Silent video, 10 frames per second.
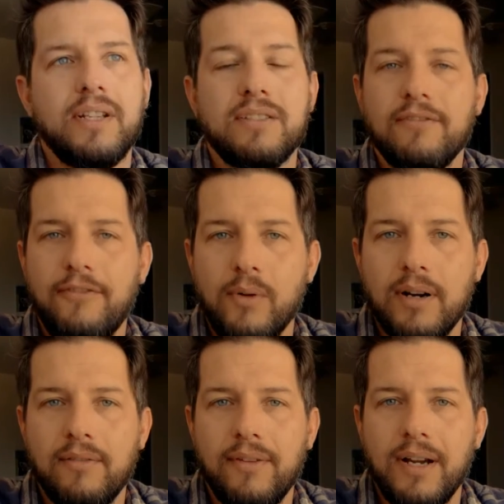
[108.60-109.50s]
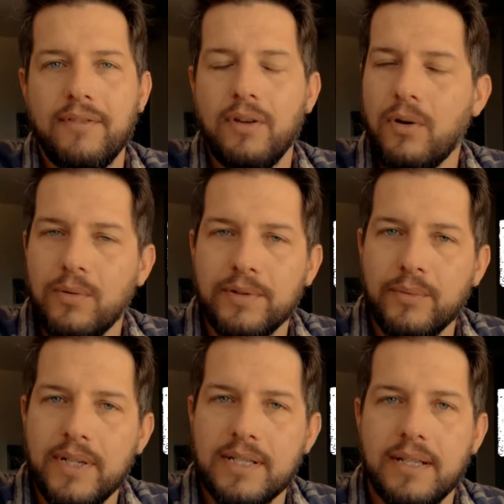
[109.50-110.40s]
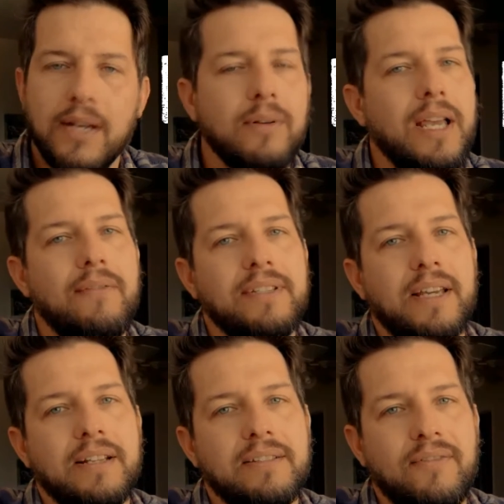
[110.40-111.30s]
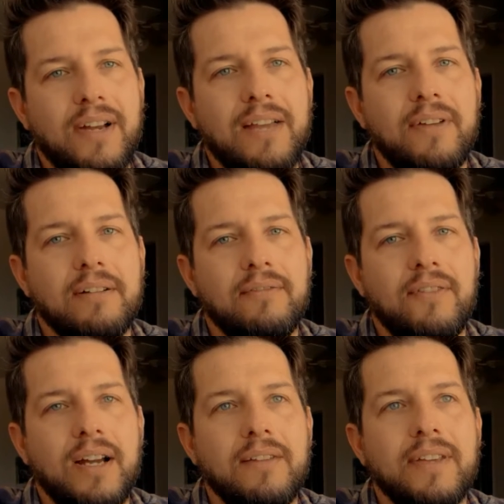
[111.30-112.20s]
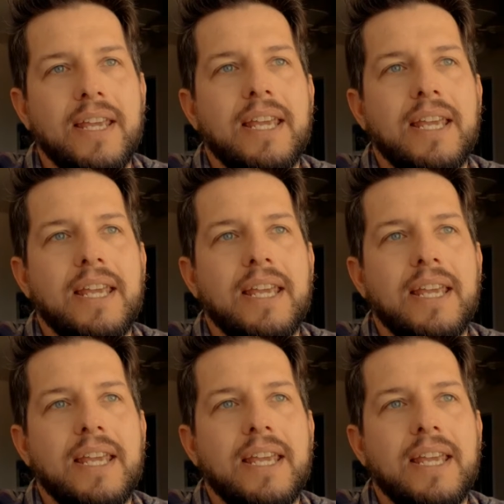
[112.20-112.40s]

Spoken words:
it's a 4 out of 5. The only reason I don't have it down as a 5 out of 5